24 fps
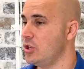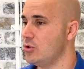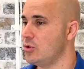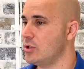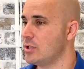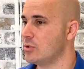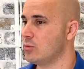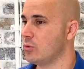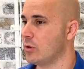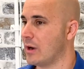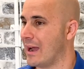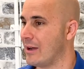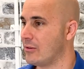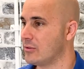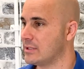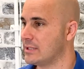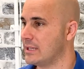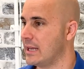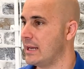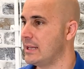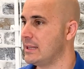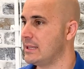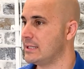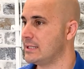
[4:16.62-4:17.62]
just were
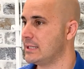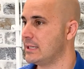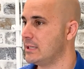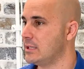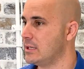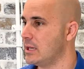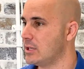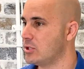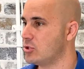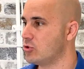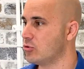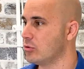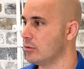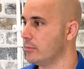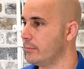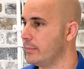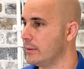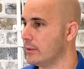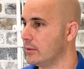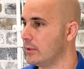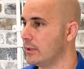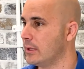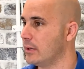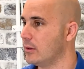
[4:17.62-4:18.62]
outside this industrial
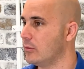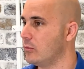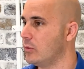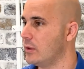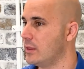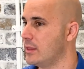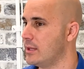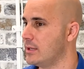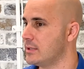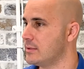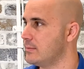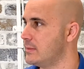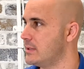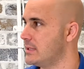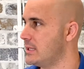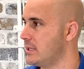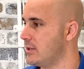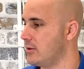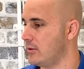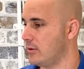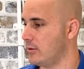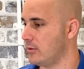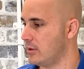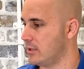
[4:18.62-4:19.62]
building with this
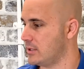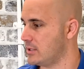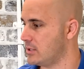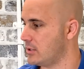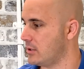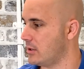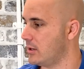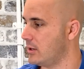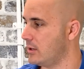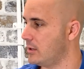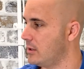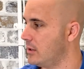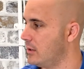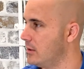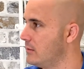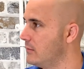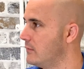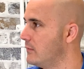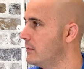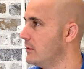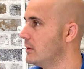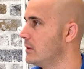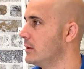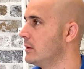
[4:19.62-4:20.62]
material that started
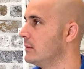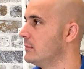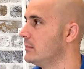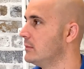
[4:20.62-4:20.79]
building.